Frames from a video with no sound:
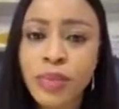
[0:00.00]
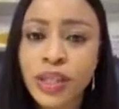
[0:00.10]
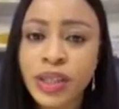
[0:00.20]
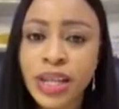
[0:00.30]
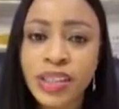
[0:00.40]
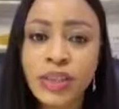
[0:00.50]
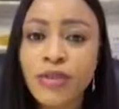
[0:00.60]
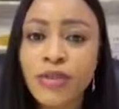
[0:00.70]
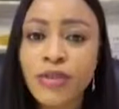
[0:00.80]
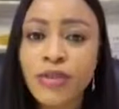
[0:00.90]
media
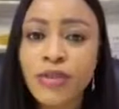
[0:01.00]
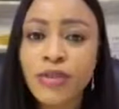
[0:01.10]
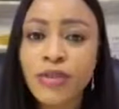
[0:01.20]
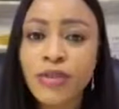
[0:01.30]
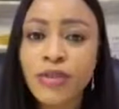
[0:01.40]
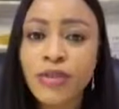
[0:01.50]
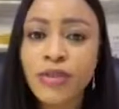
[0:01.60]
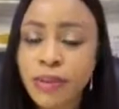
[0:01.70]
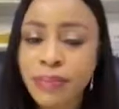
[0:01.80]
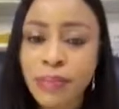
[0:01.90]
platforms that the
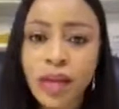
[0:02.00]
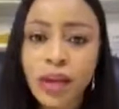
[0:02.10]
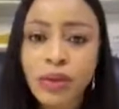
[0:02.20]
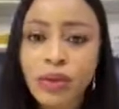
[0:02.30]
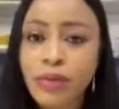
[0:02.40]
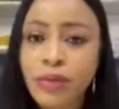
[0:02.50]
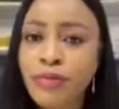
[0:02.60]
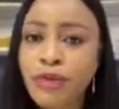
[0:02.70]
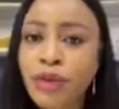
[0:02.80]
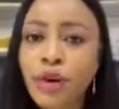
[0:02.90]
government hasn't banned.
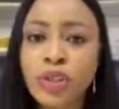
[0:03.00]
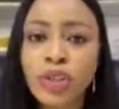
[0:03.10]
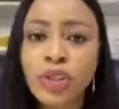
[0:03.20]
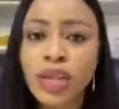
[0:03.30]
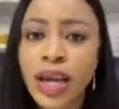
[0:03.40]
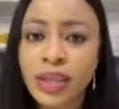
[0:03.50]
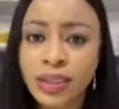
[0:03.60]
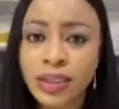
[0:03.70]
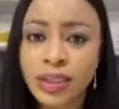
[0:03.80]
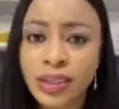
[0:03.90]
Use them. Don't
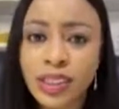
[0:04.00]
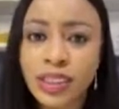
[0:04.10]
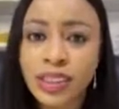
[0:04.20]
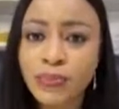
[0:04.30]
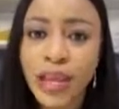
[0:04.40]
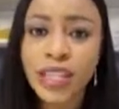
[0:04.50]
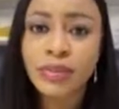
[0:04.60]
focus on, and